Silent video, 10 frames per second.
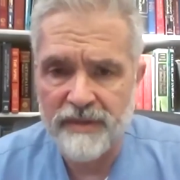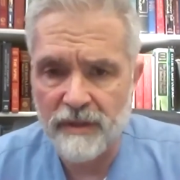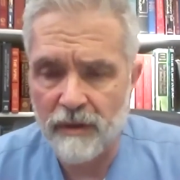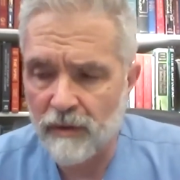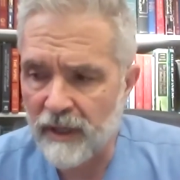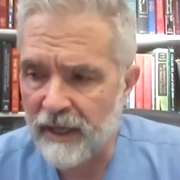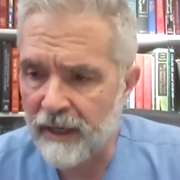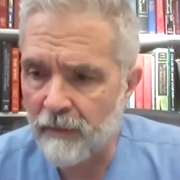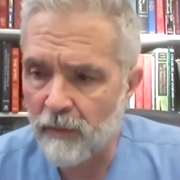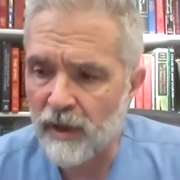So
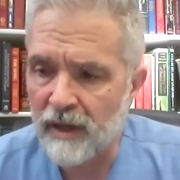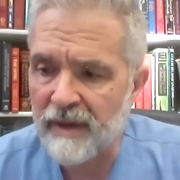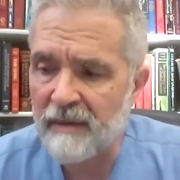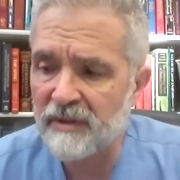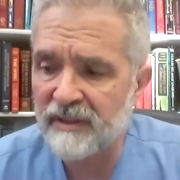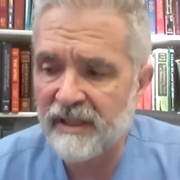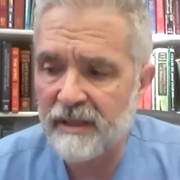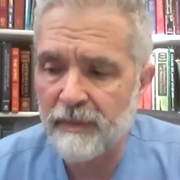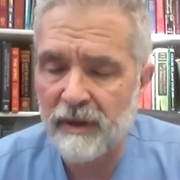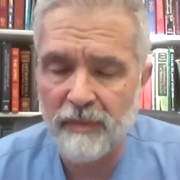um, when I'm able to
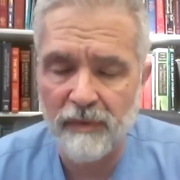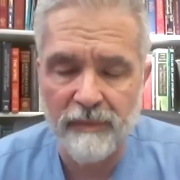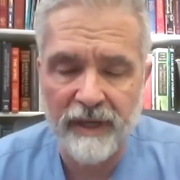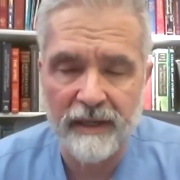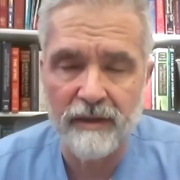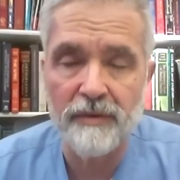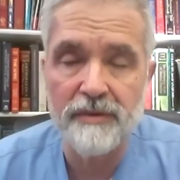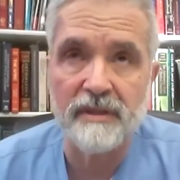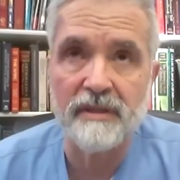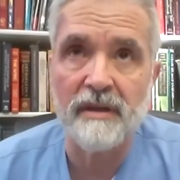keep up with my
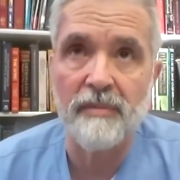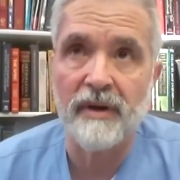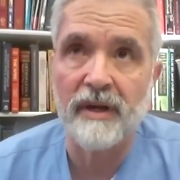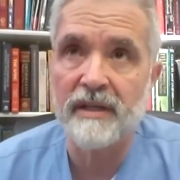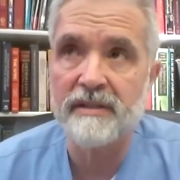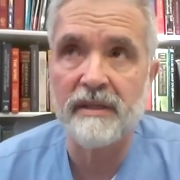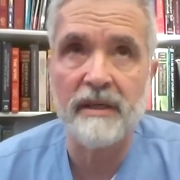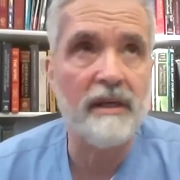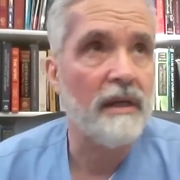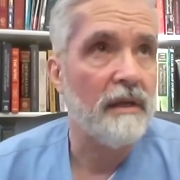notes
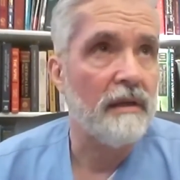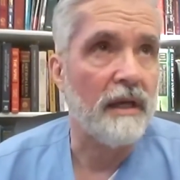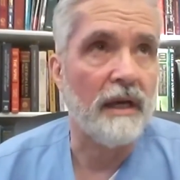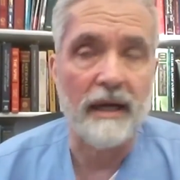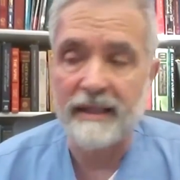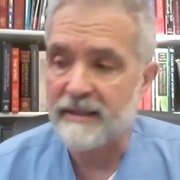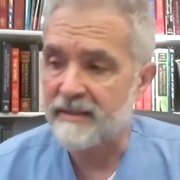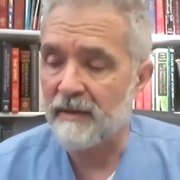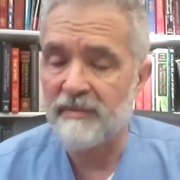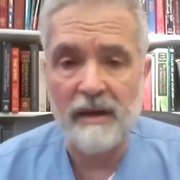contemporaneously uh, at the
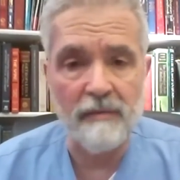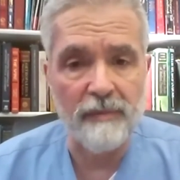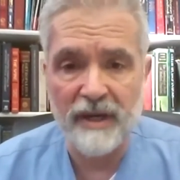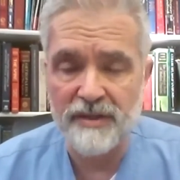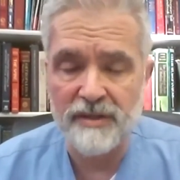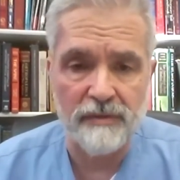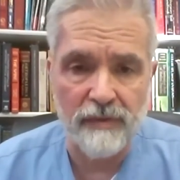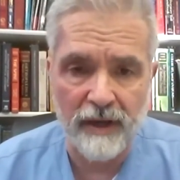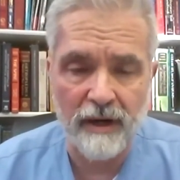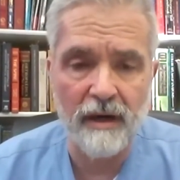same time when patients are
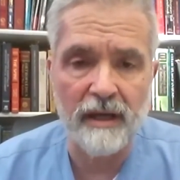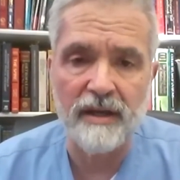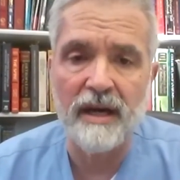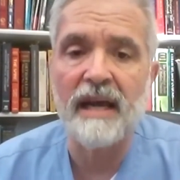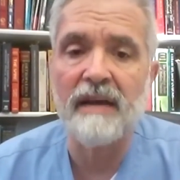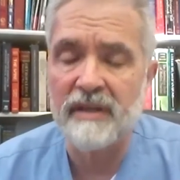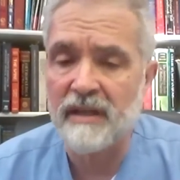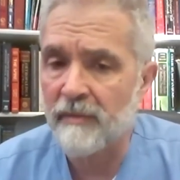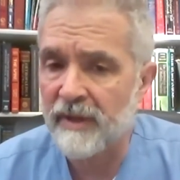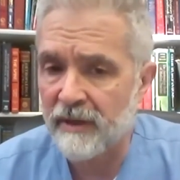there and not having to
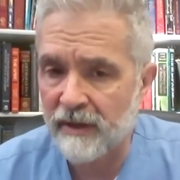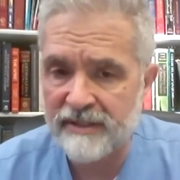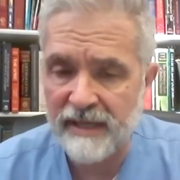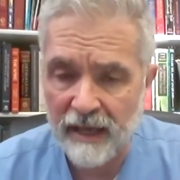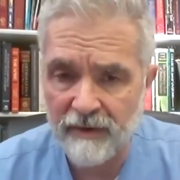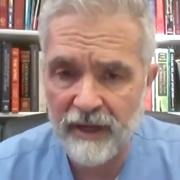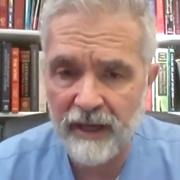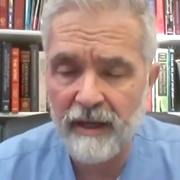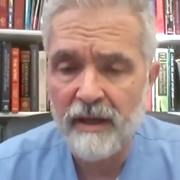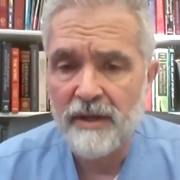come in on a
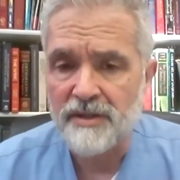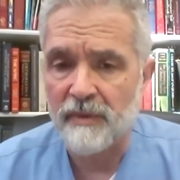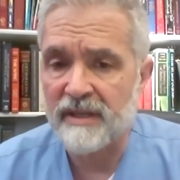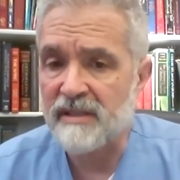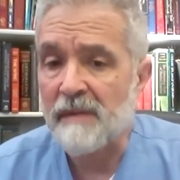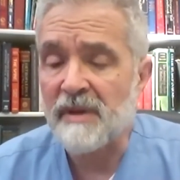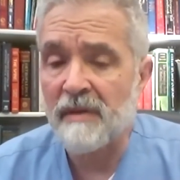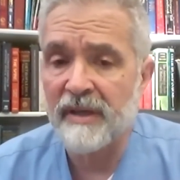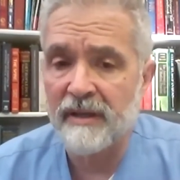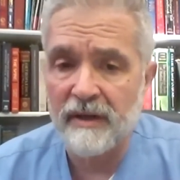Saturday. So when I stopped
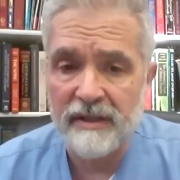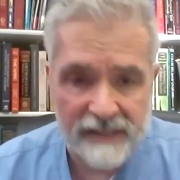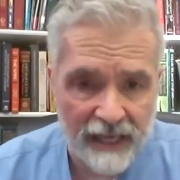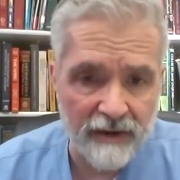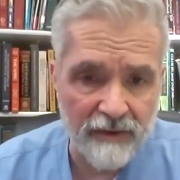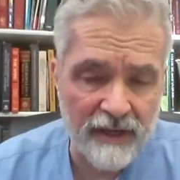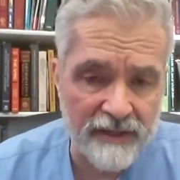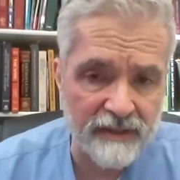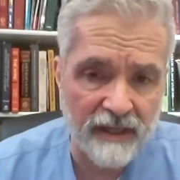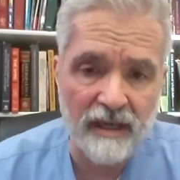coming in on
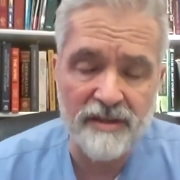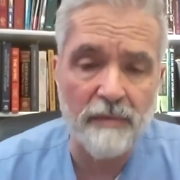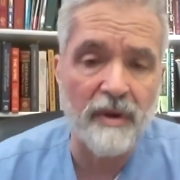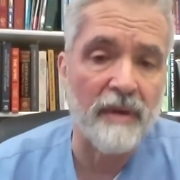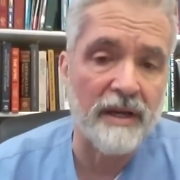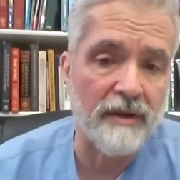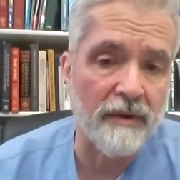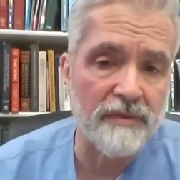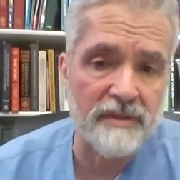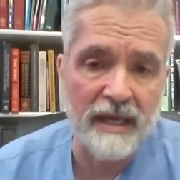Saturdays to catch up on my
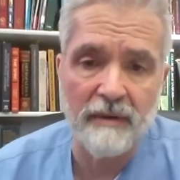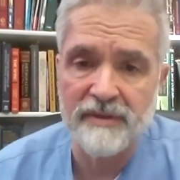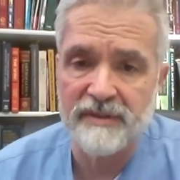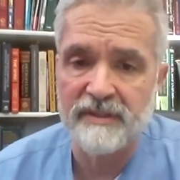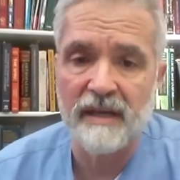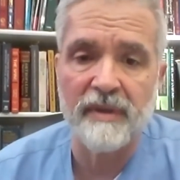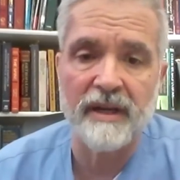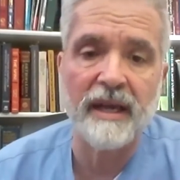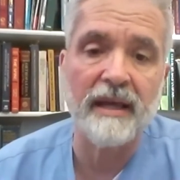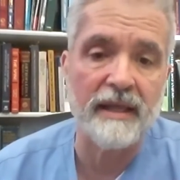notes, that was the time that
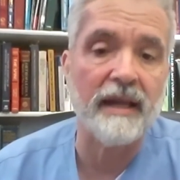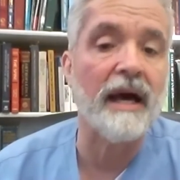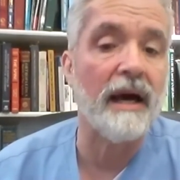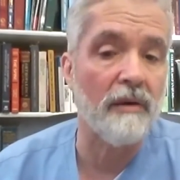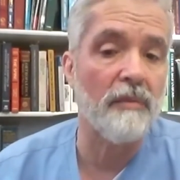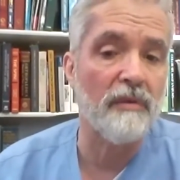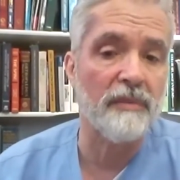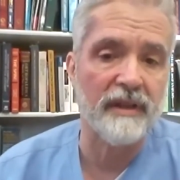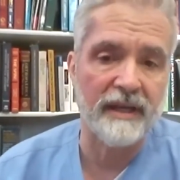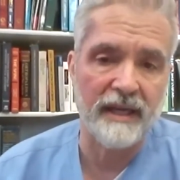I had that aha
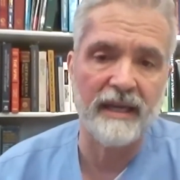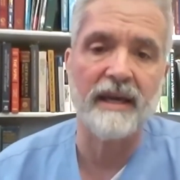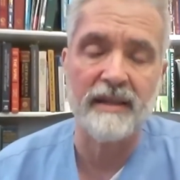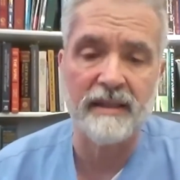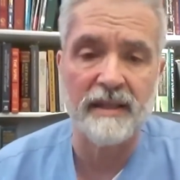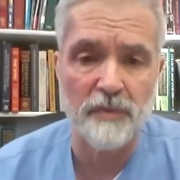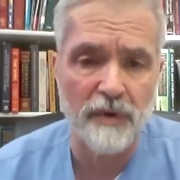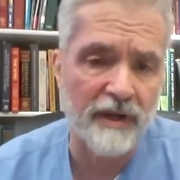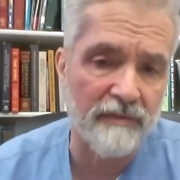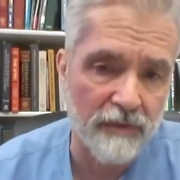moment like, hey, I think that's
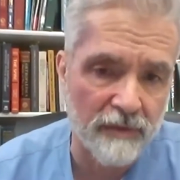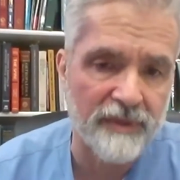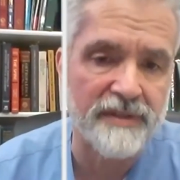working for me.